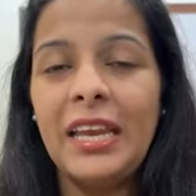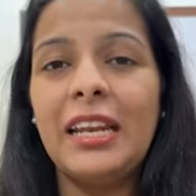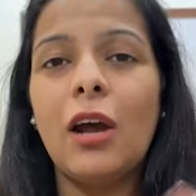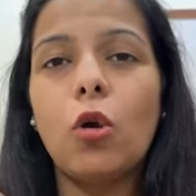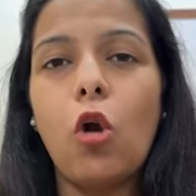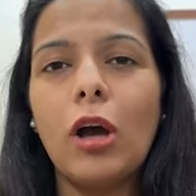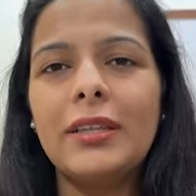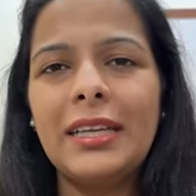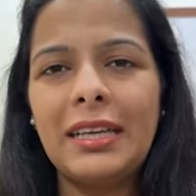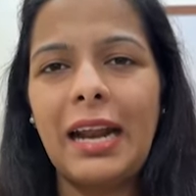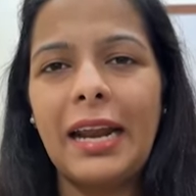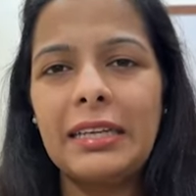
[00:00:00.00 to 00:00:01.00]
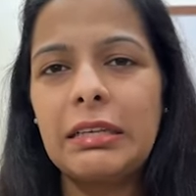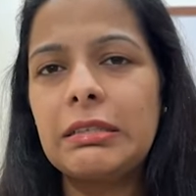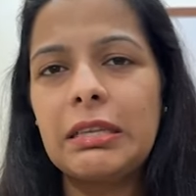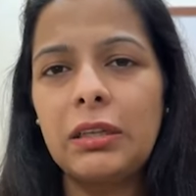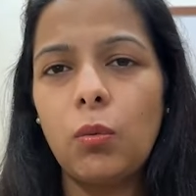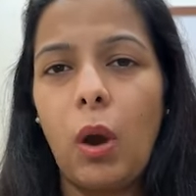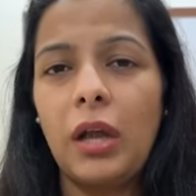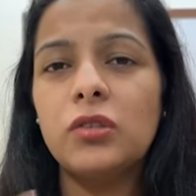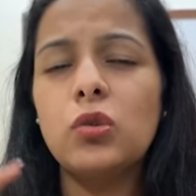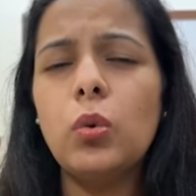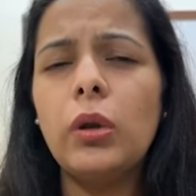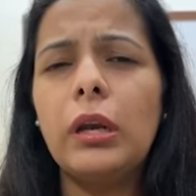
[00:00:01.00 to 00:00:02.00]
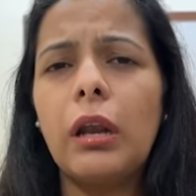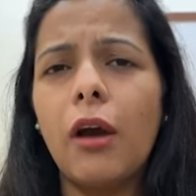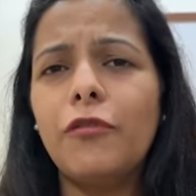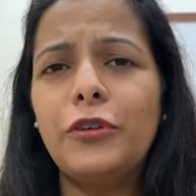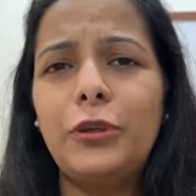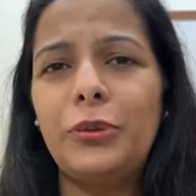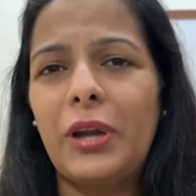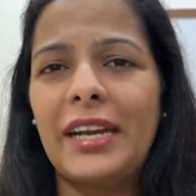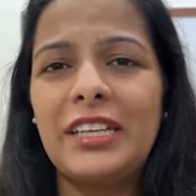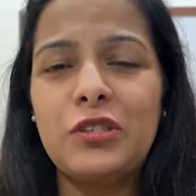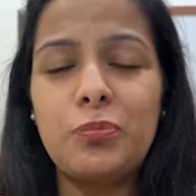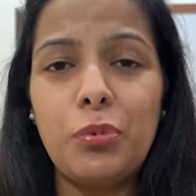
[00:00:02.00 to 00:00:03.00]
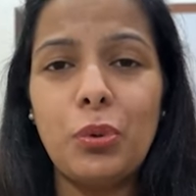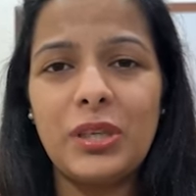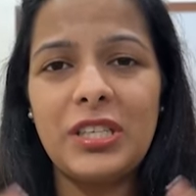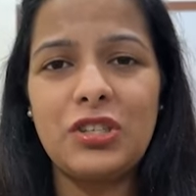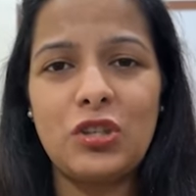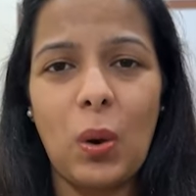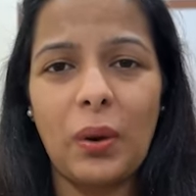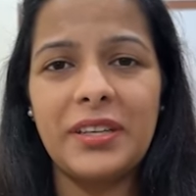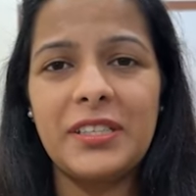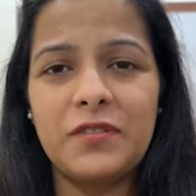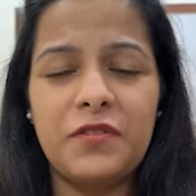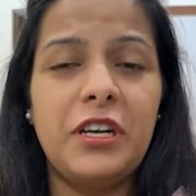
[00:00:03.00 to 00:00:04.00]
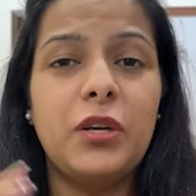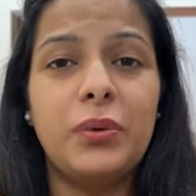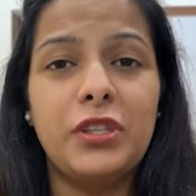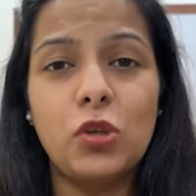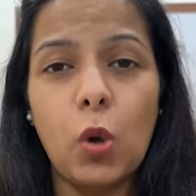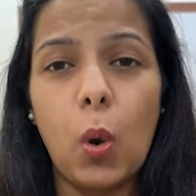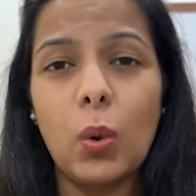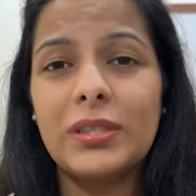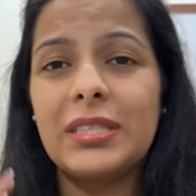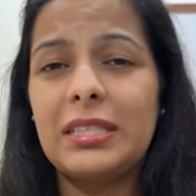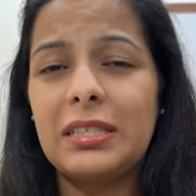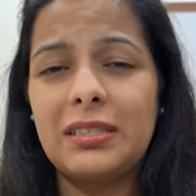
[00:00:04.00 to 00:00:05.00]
Now, Gothic writers are the ones who love to write spooky stories filled with ghosts,